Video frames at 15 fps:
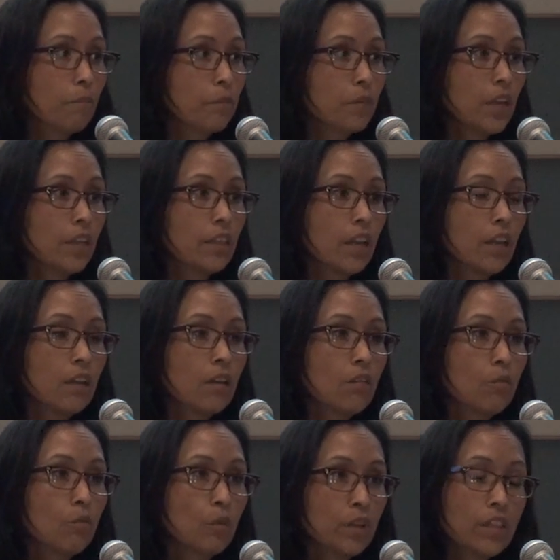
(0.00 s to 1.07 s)
and then
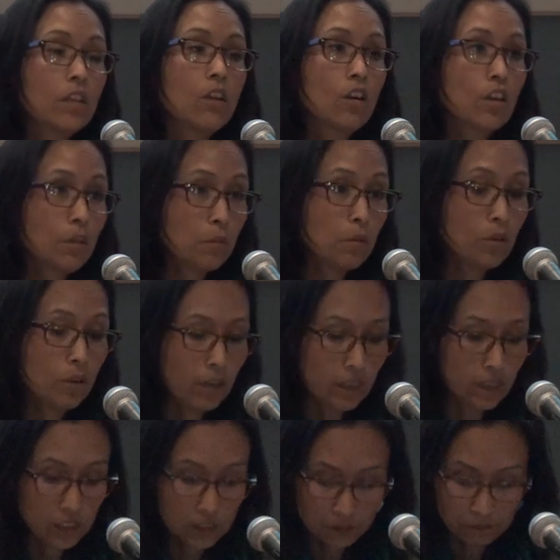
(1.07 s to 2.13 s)
within our
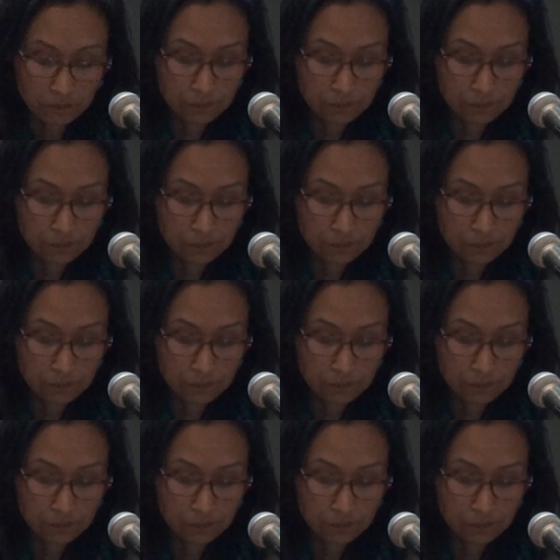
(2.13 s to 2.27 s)
communities.